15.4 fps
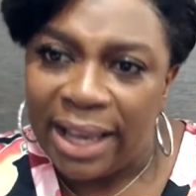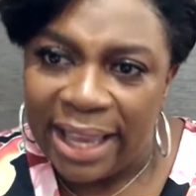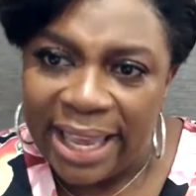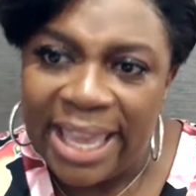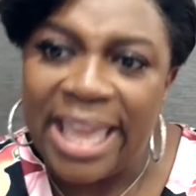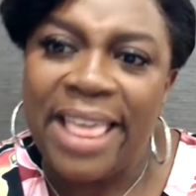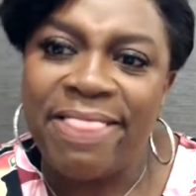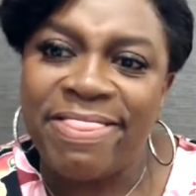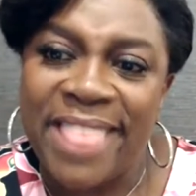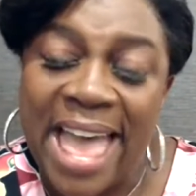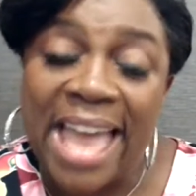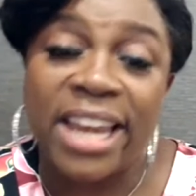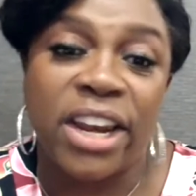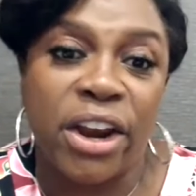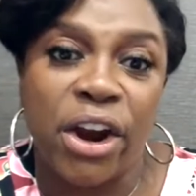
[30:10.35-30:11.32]
hit
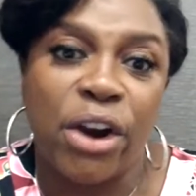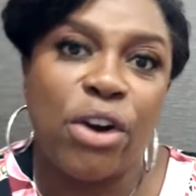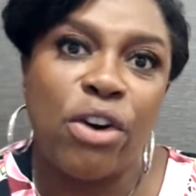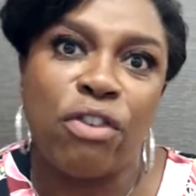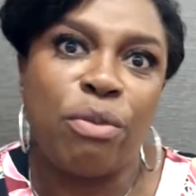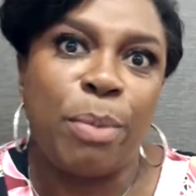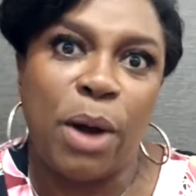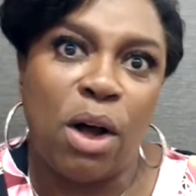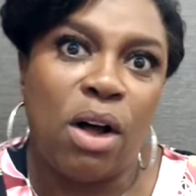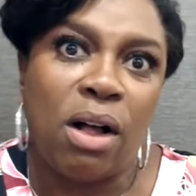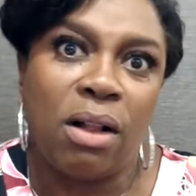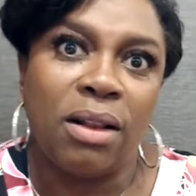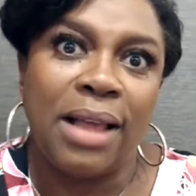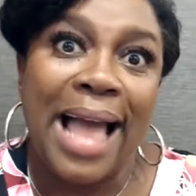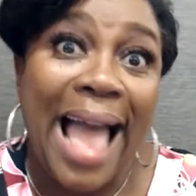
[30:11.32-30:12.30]
that
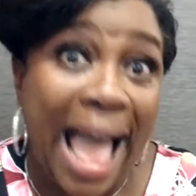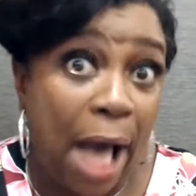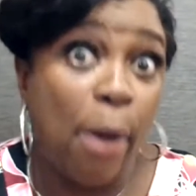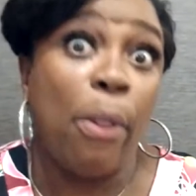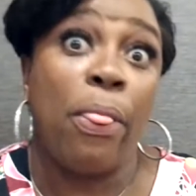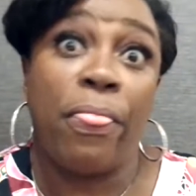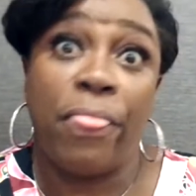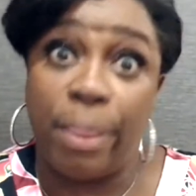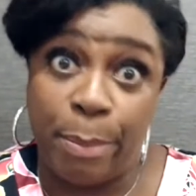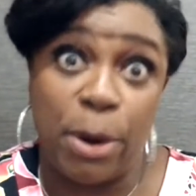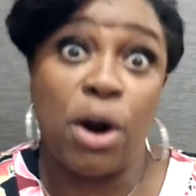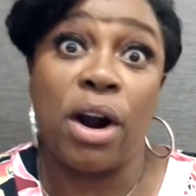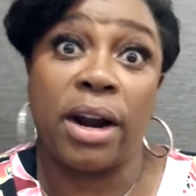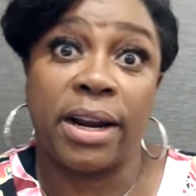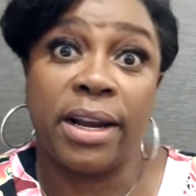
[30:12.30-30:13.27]
curveball out the
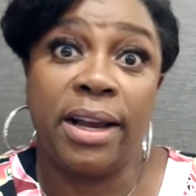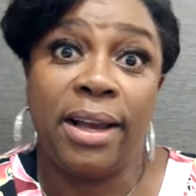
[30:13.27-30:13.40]
park.